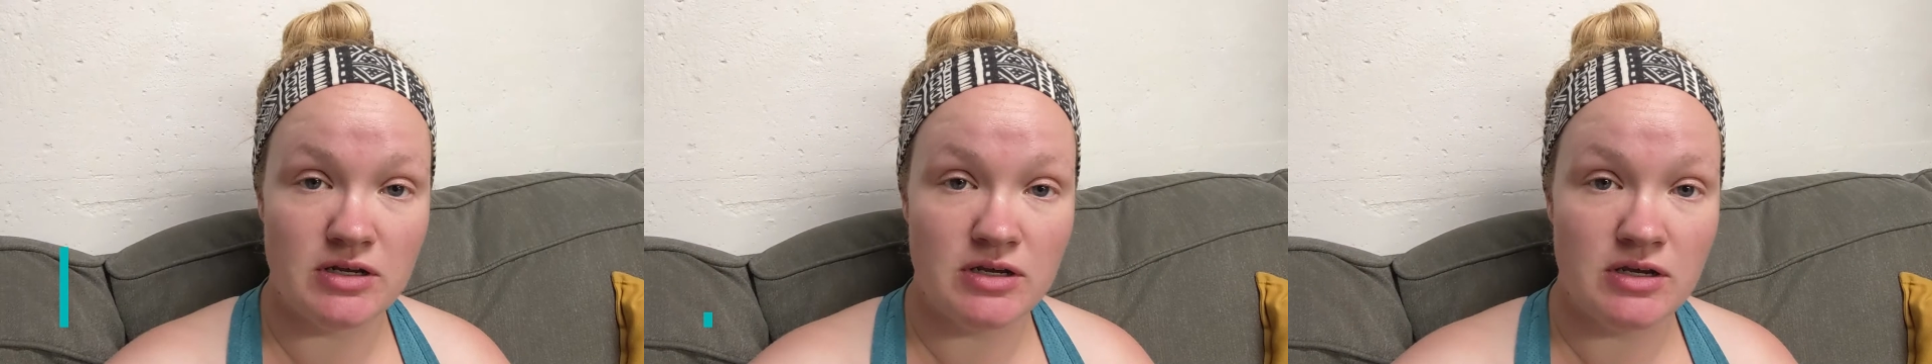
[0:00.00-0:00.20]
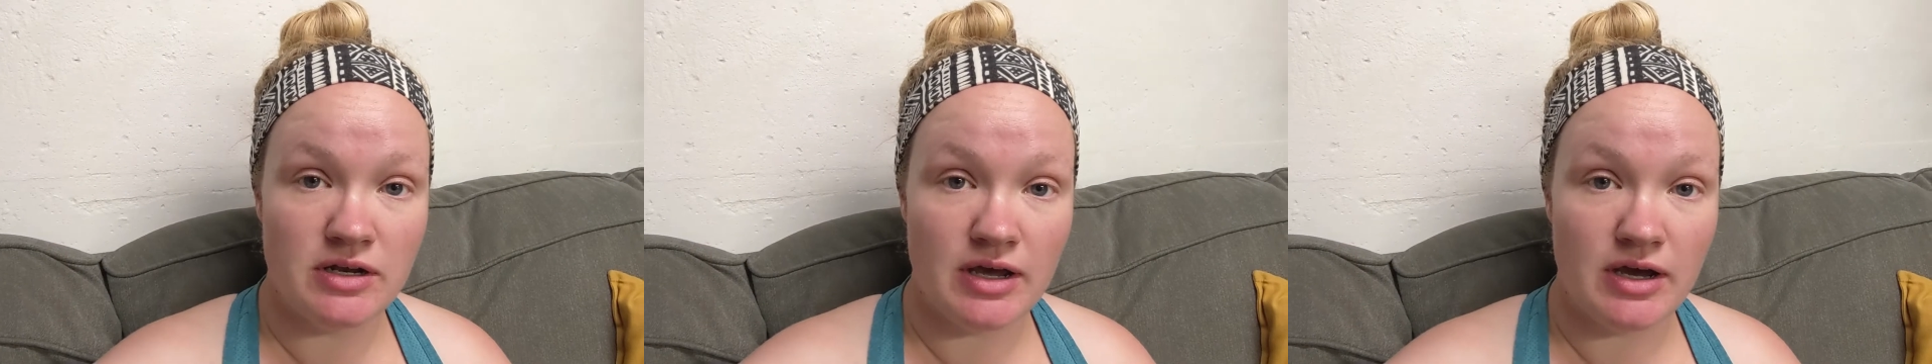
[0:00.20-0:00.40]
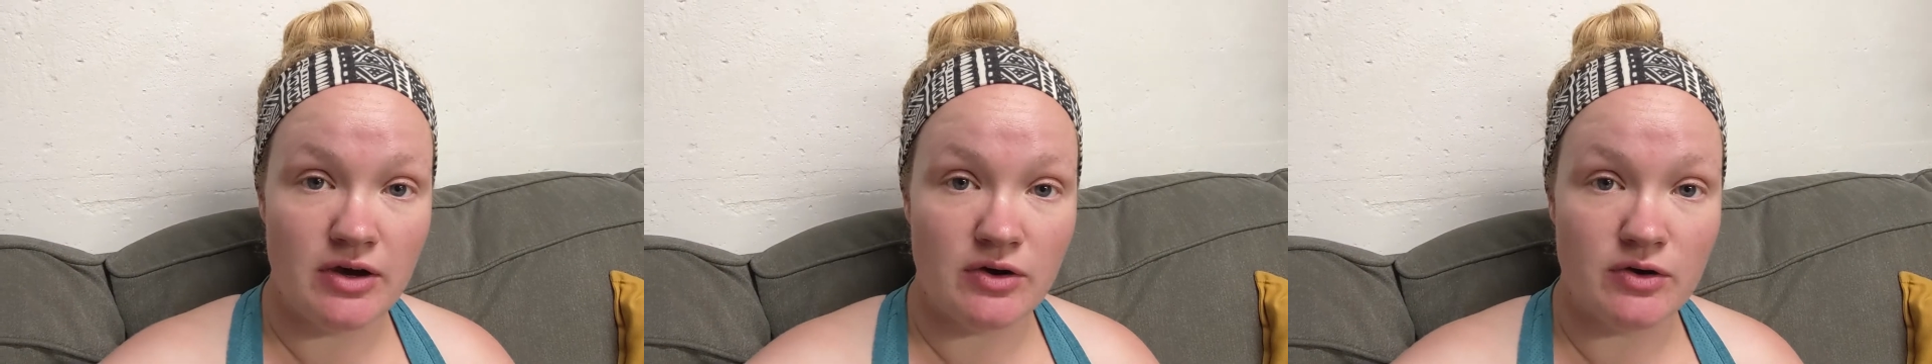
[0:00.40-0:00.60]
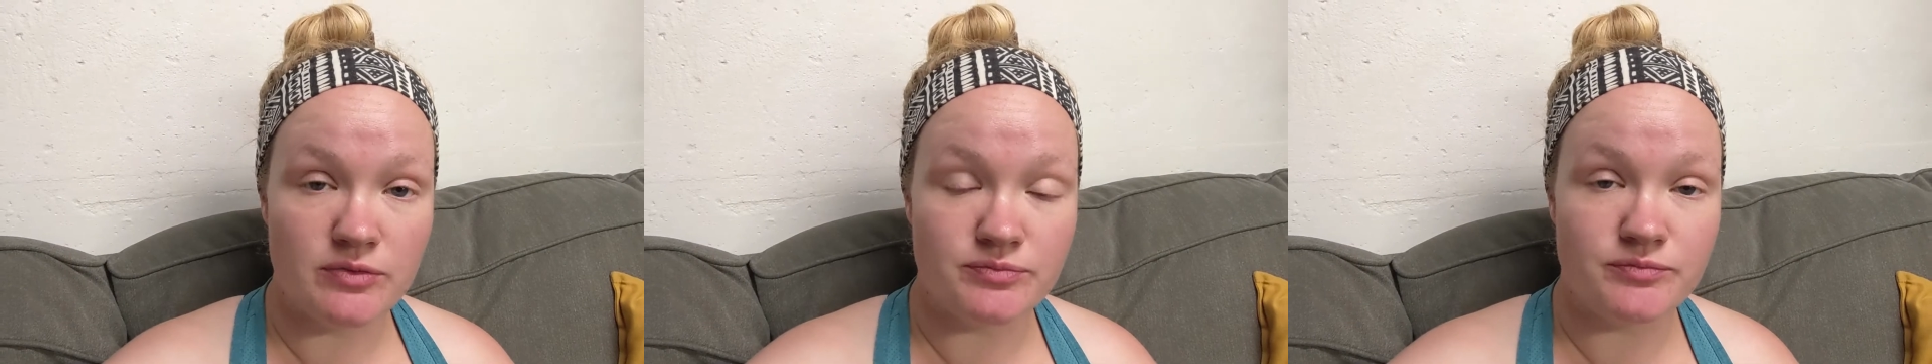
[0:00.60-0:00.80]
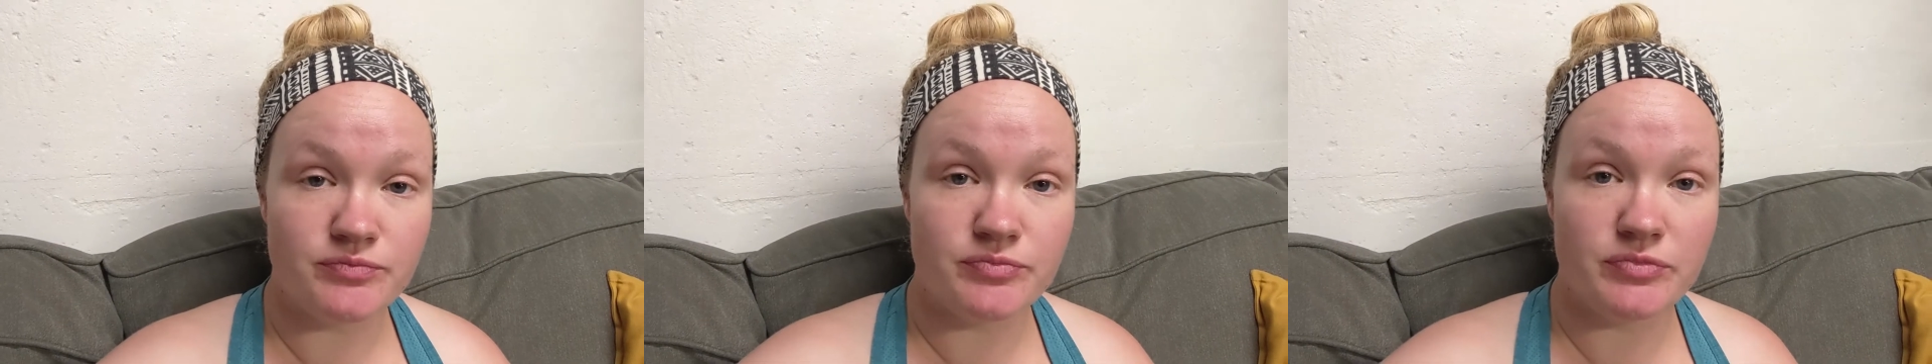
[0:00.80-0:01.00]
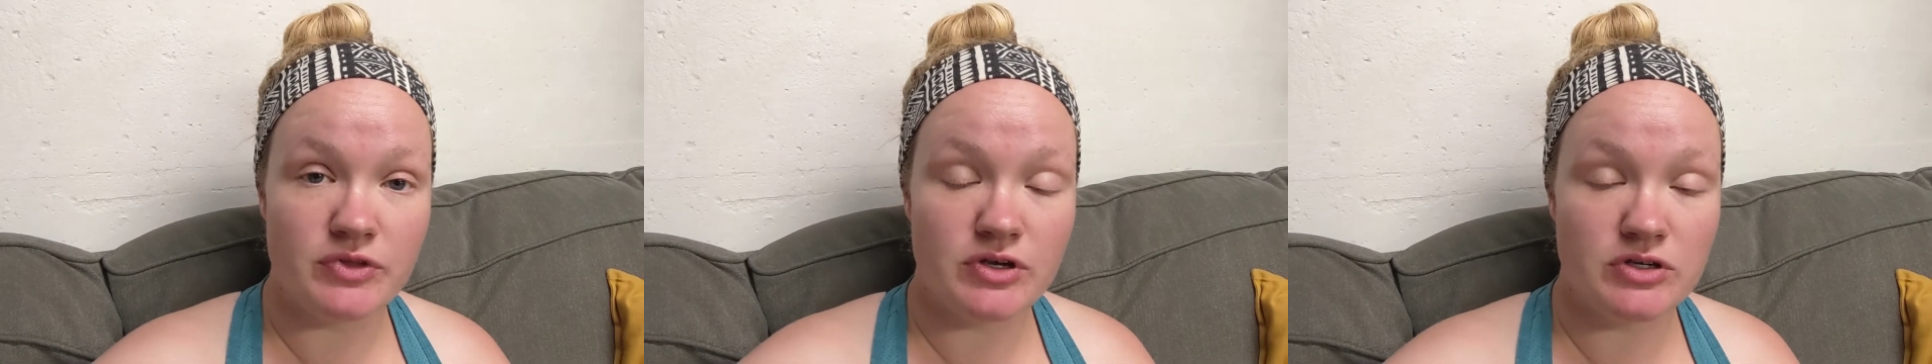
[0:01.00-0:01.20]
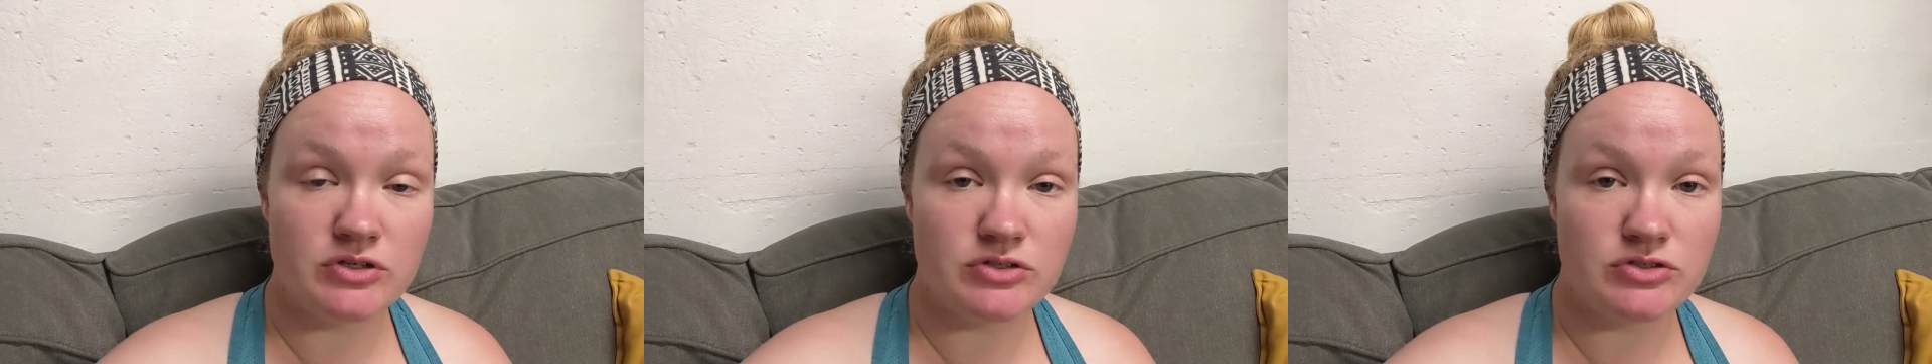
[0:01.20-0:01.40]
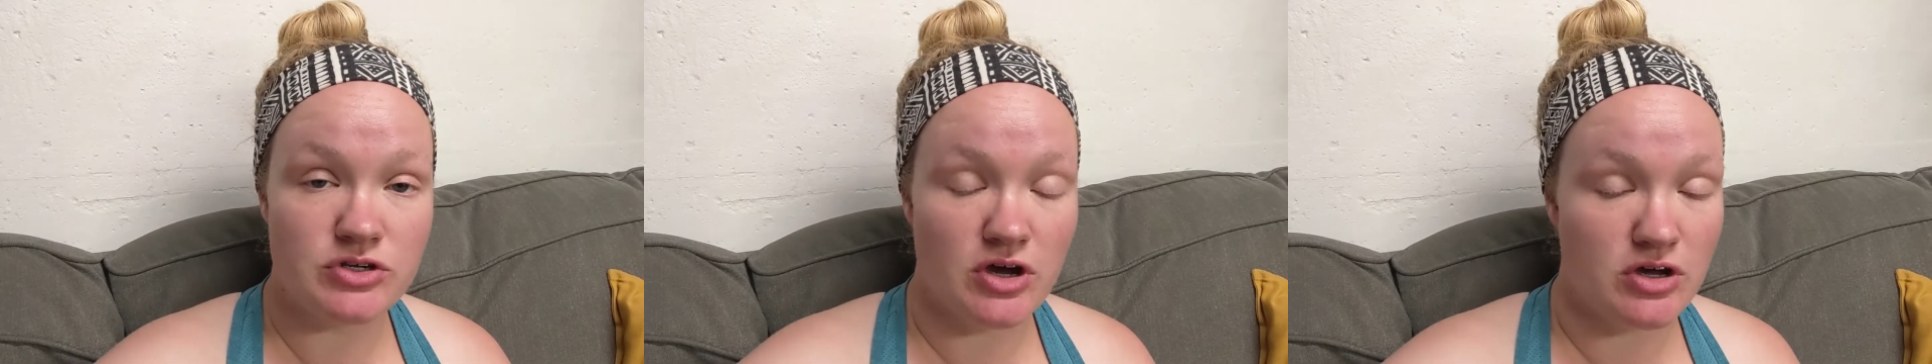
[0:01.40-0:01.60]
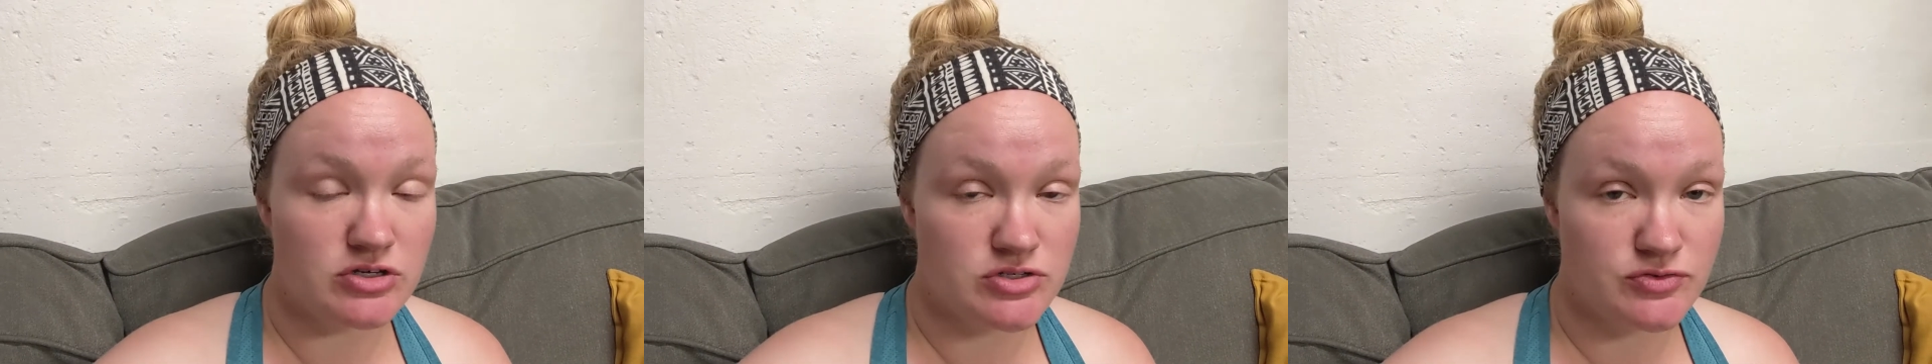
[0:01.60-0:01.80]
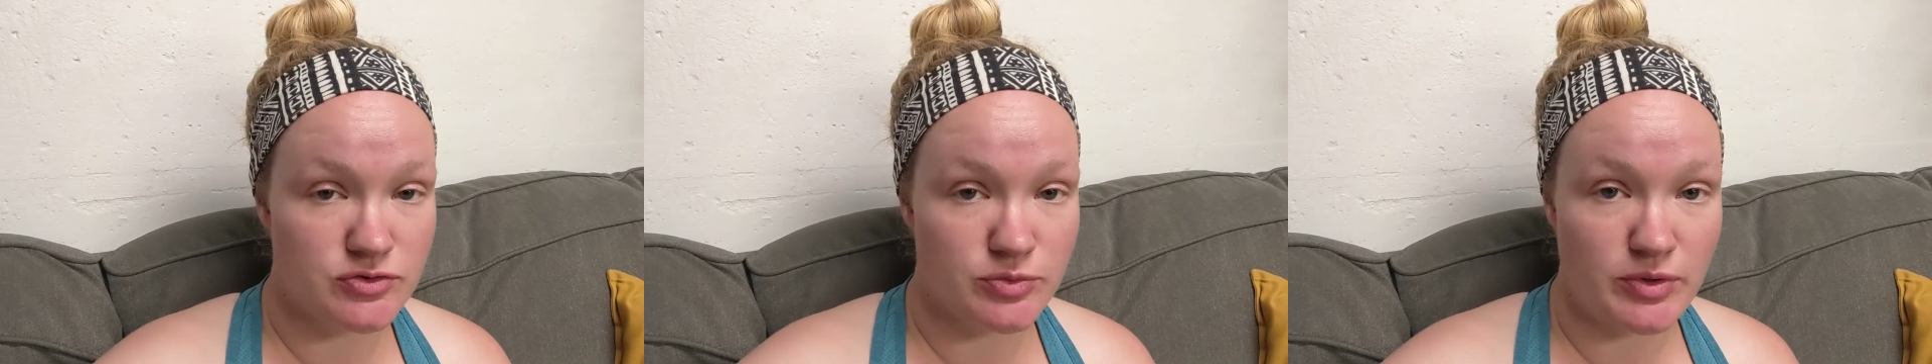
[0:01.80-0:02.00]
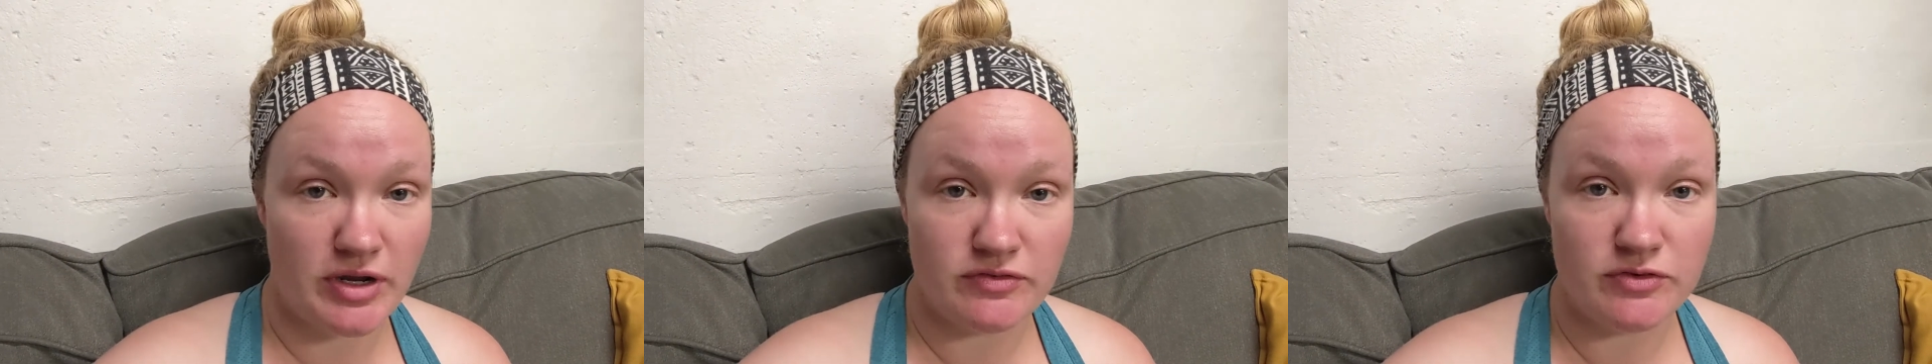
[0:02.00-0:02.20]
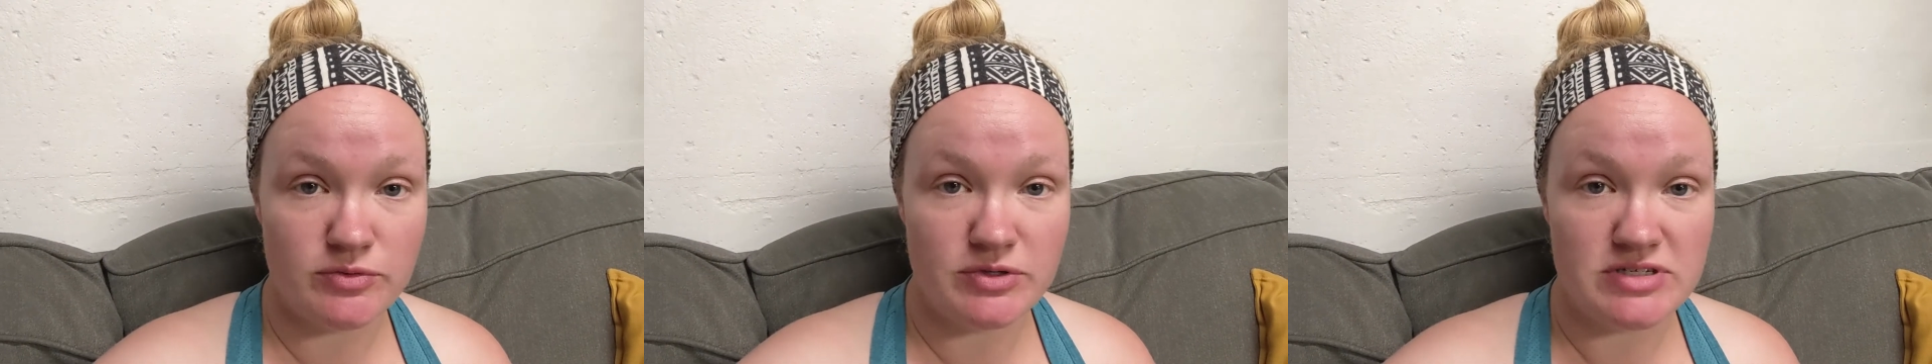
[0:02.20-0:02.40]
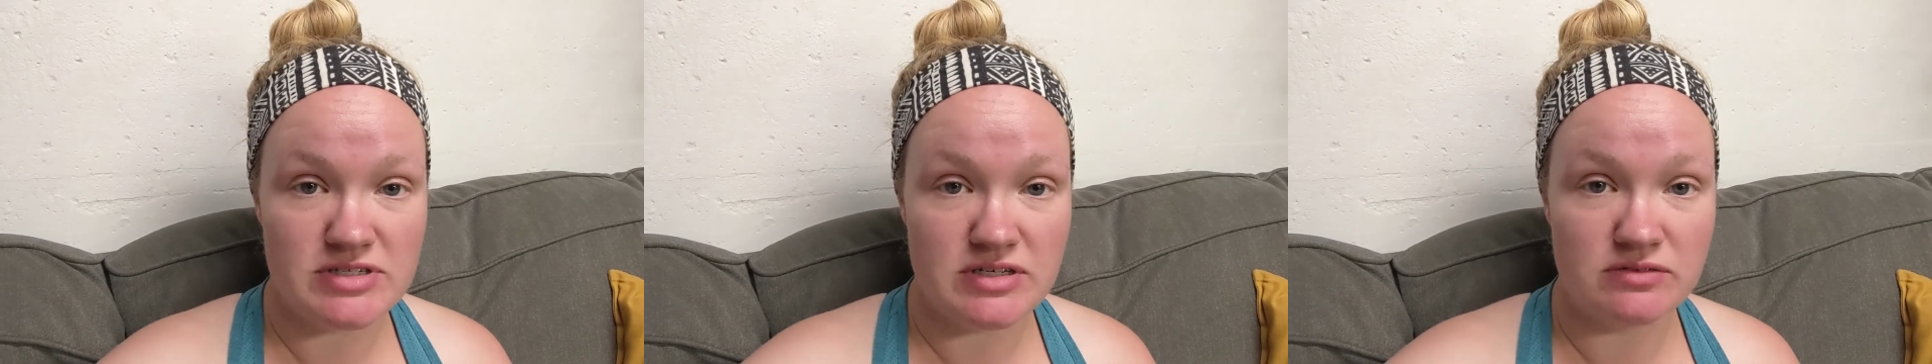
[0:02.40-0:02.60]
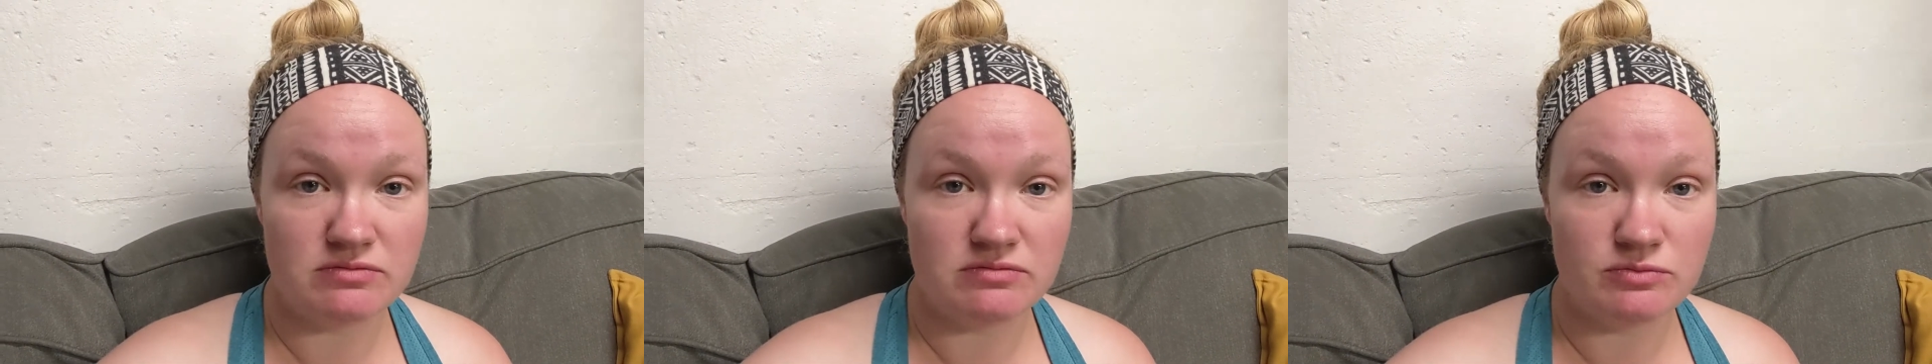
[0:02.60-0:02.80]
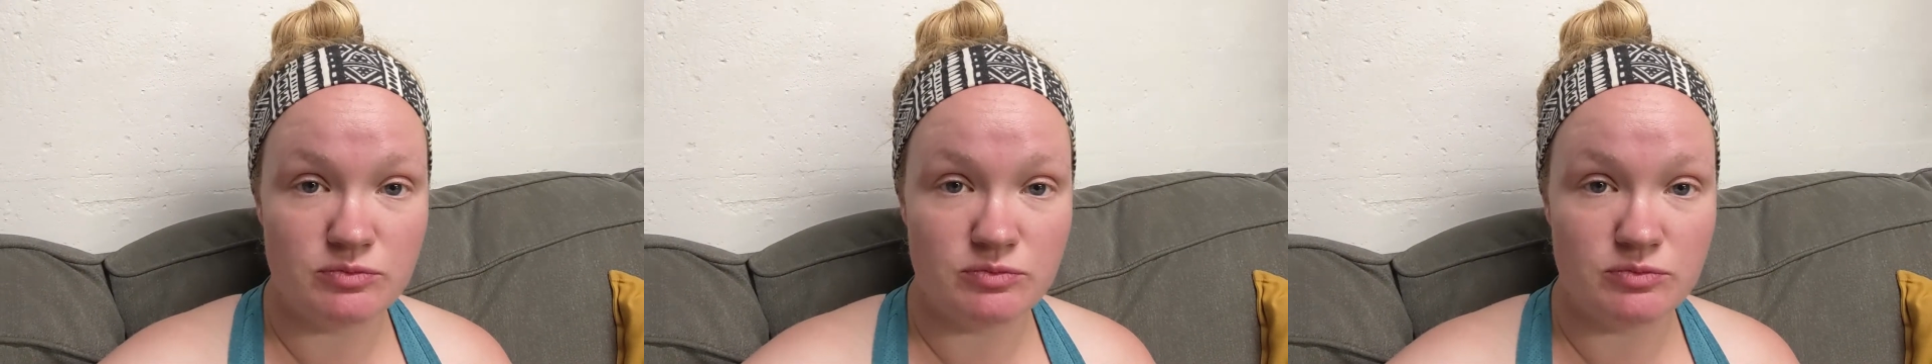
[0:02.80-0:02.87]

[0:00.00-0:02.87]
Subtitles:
Now, dogs, for whatever reason,